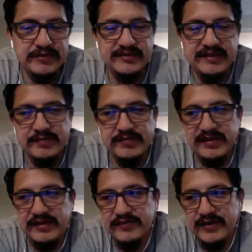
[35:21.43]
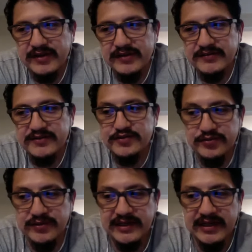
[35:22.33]
it's them being afraid of
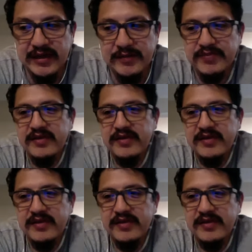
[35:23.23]
screwing up